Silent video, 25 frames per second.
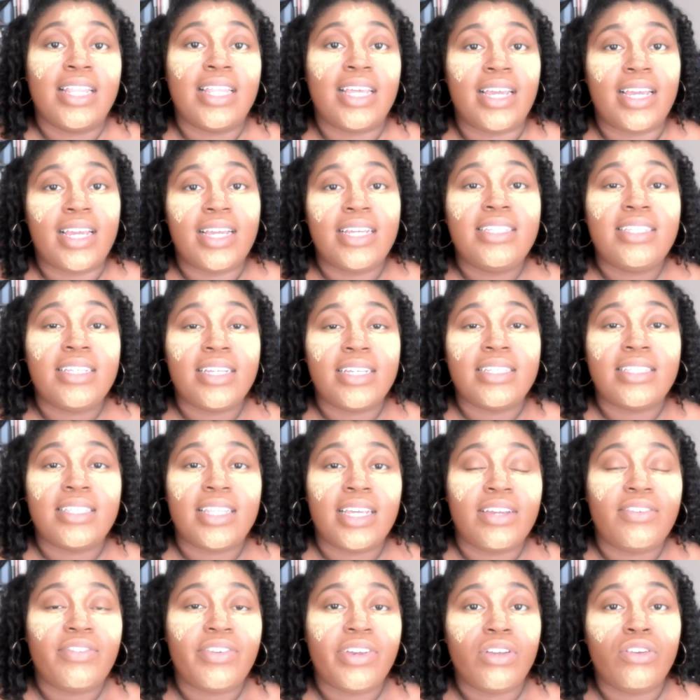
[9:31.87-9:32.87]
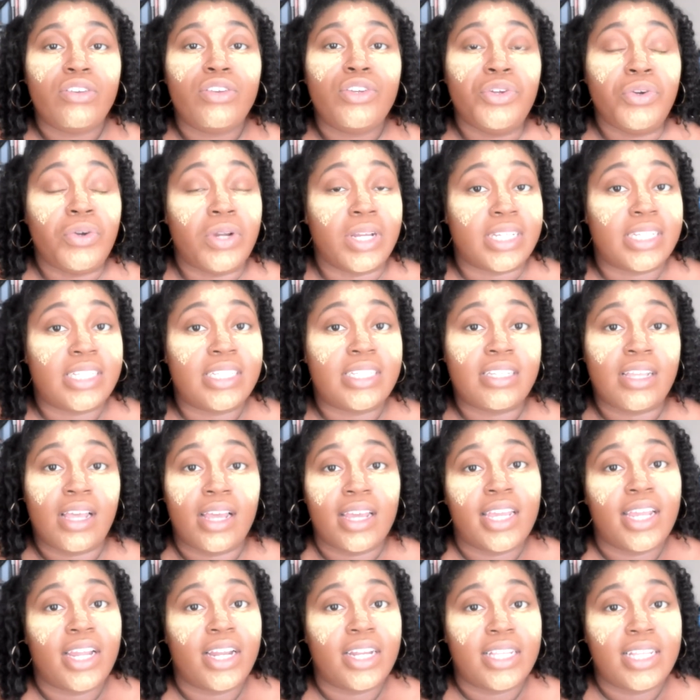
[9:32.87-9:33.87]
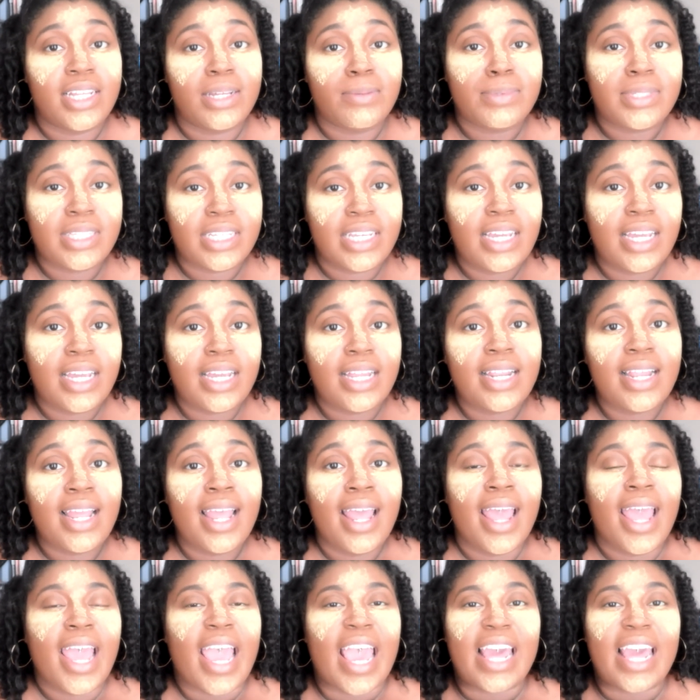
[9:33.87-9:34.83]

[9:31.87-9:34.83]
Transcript: the easiest thing for you to do is suck your lips in,